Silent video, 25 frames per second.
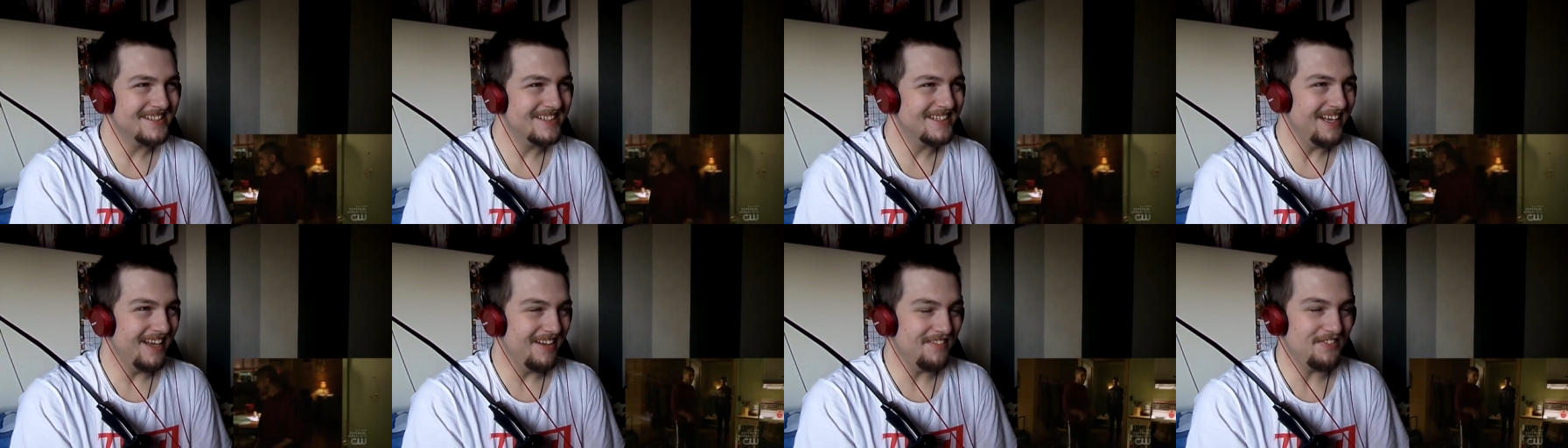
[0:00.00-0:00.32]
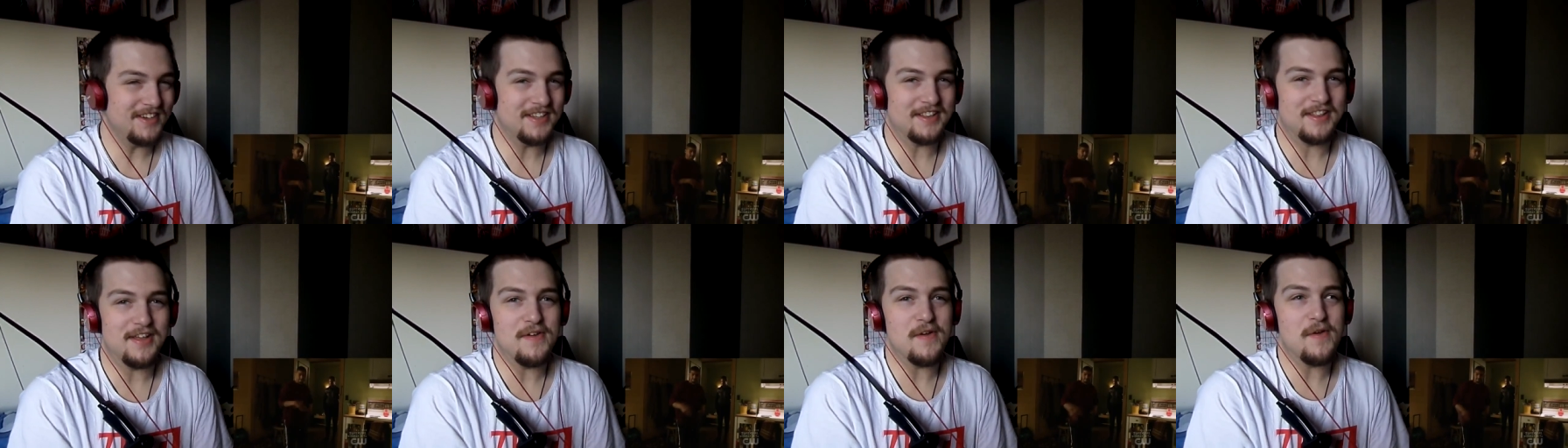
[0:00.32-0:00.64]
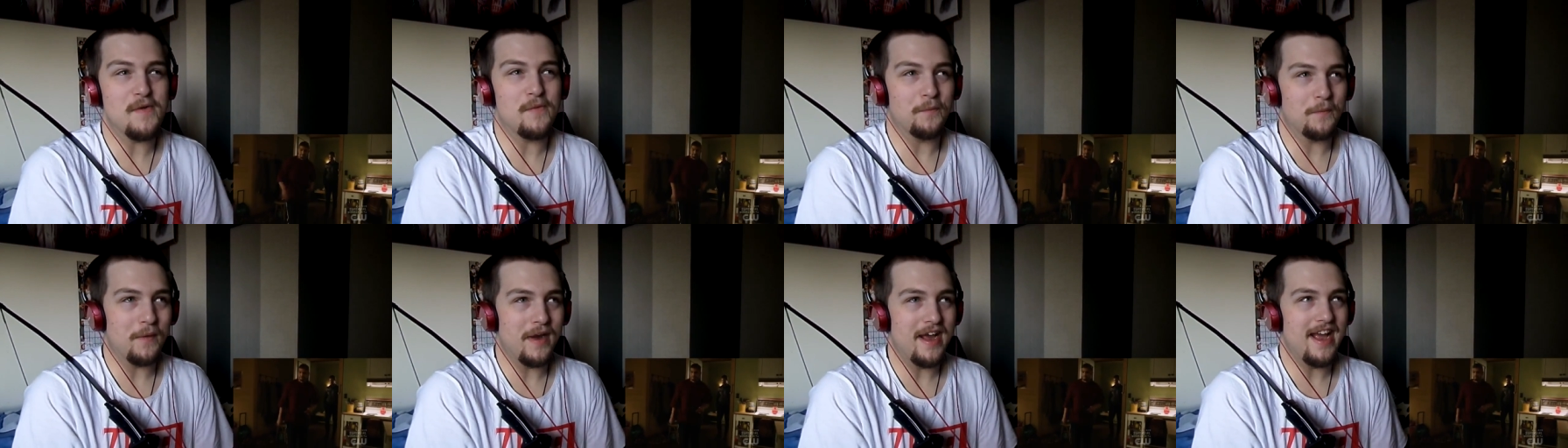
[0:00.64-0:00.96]
I think they're
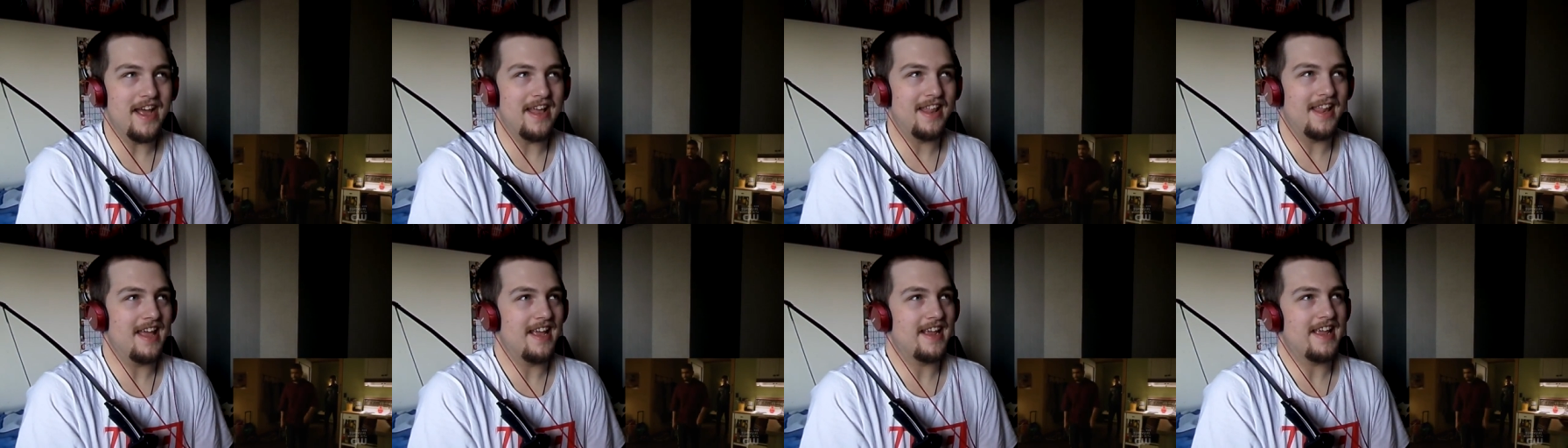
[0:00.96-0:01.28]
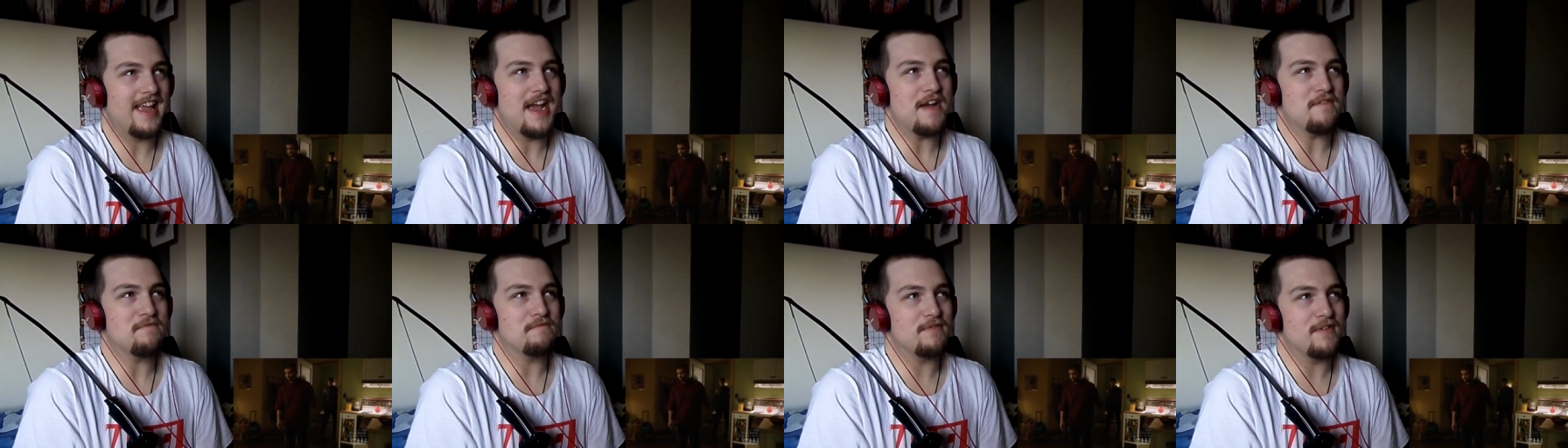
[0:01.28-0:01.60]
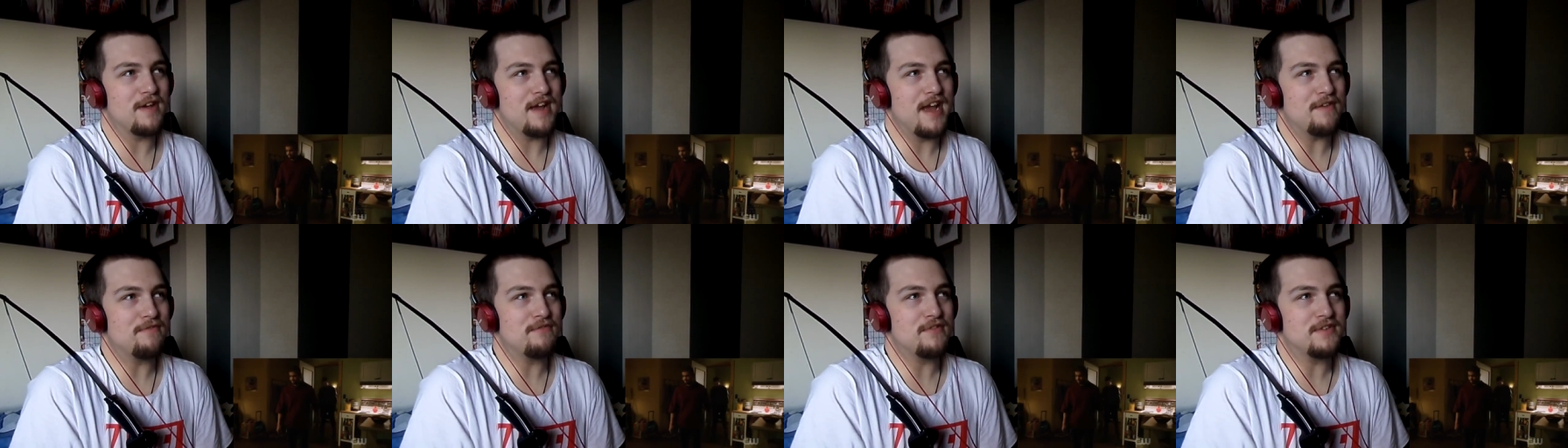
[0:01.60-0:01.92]
aware. Like
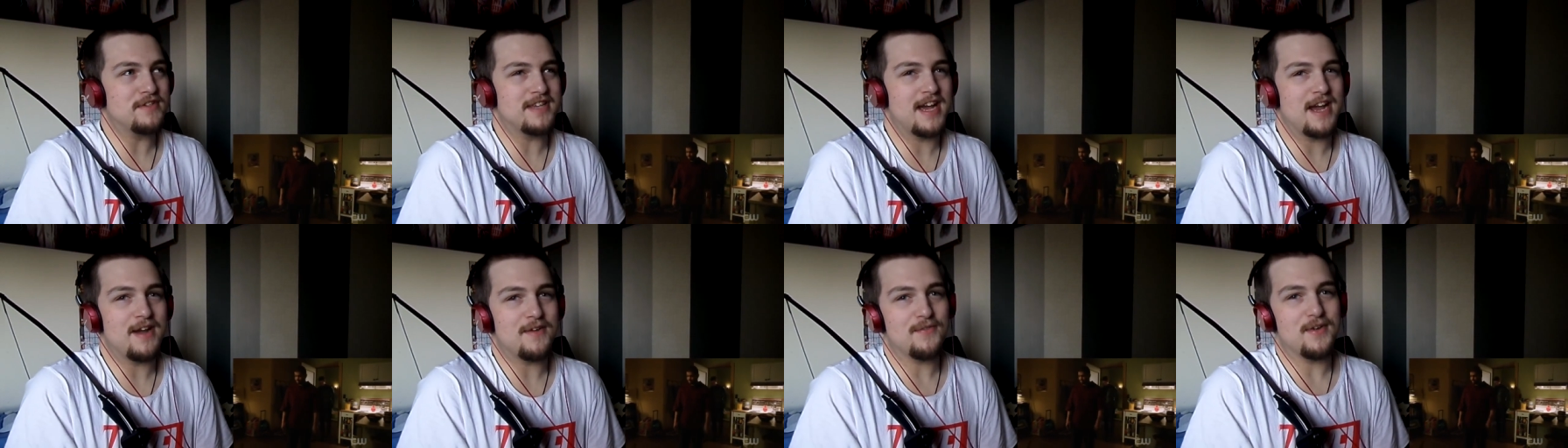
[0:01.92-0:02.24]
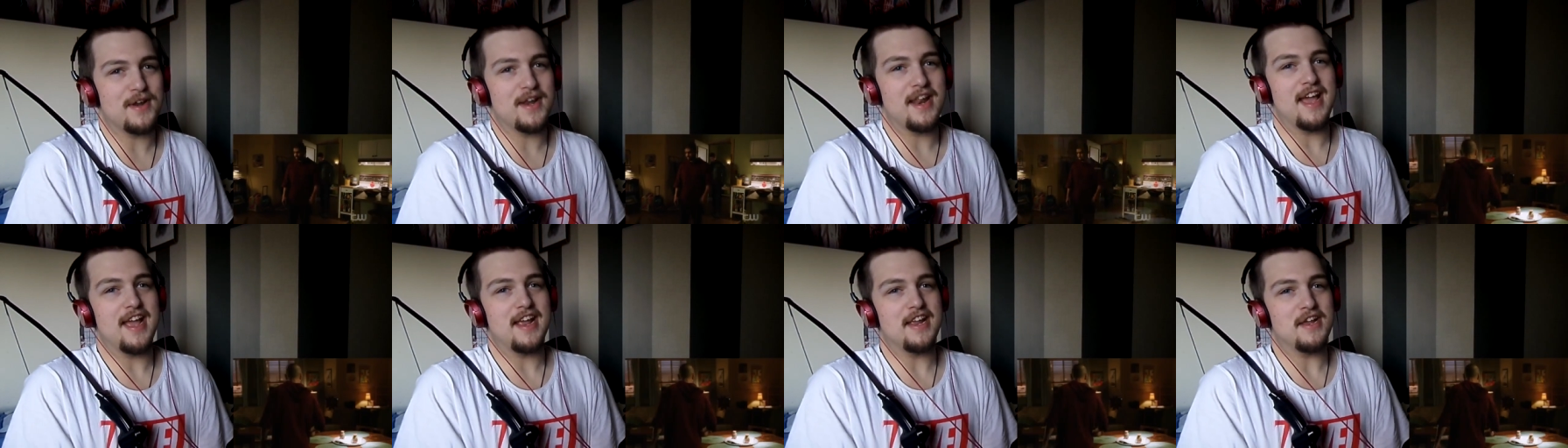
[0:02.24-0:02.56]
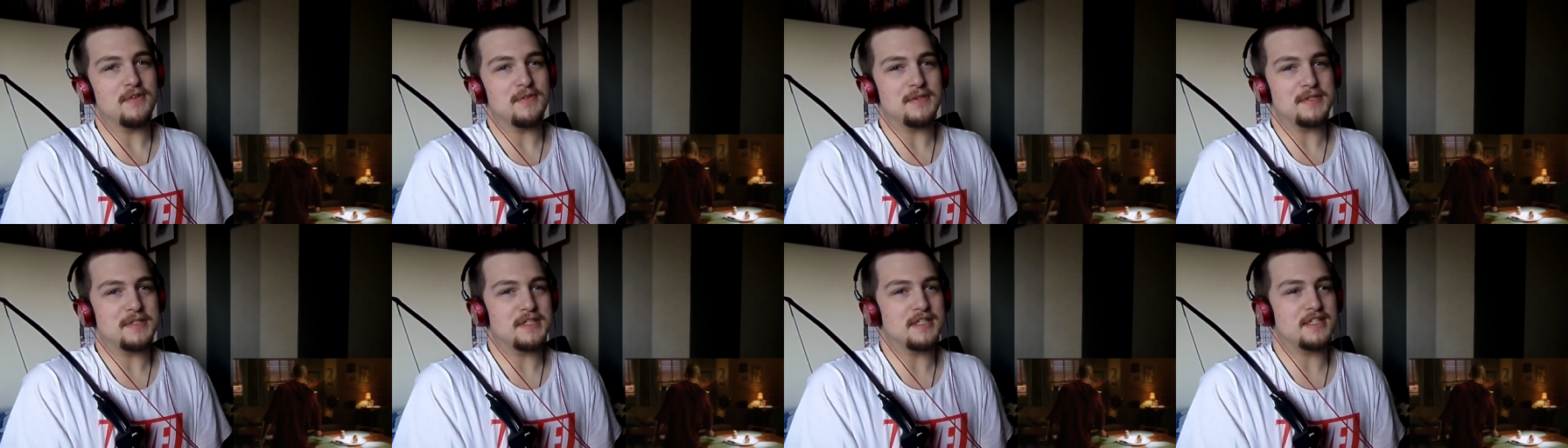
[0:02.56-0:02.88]
every every time Renee
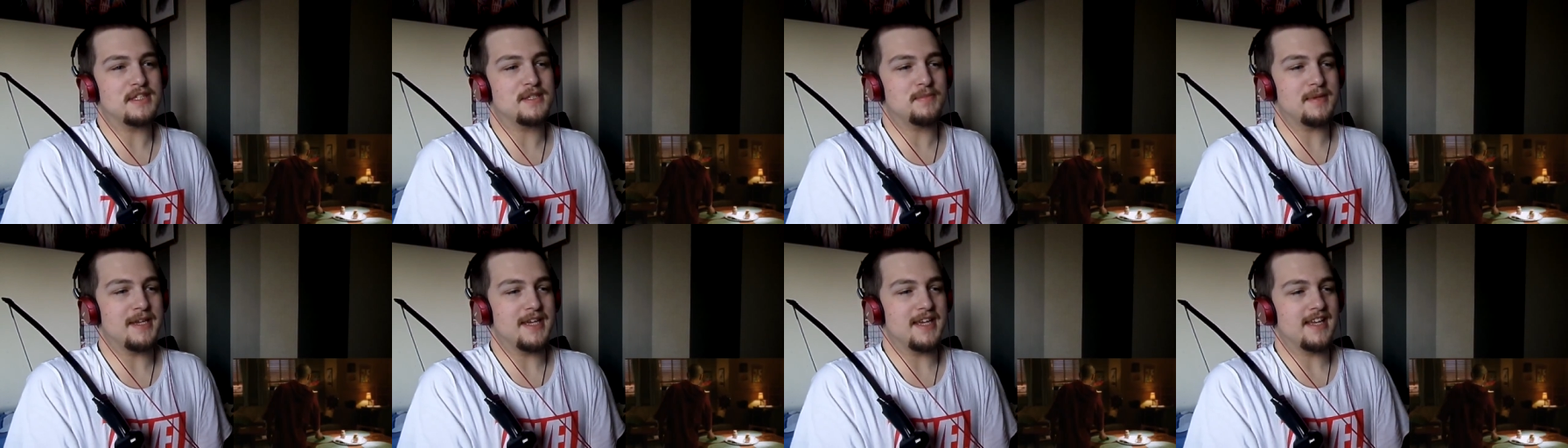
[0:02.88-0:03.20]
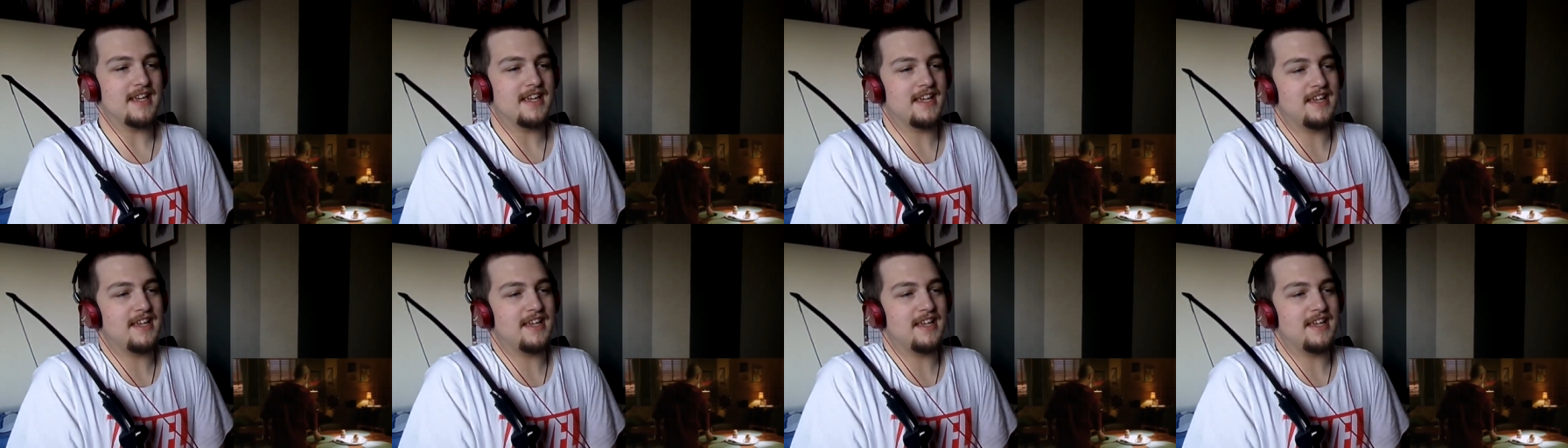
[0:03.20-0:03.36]
used to speak,